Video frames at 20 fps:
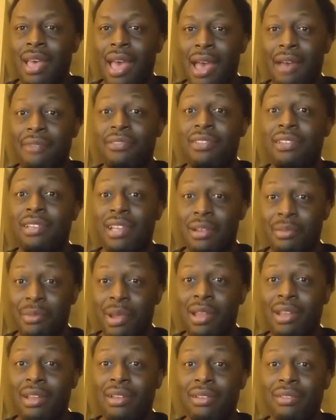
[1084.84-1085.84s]
after they
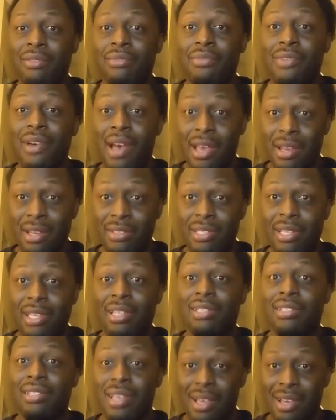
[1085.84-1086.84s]
read it 5 to
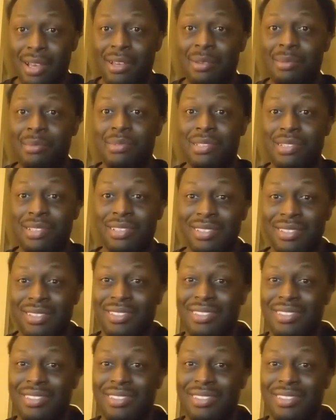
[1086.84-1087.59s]
10 times.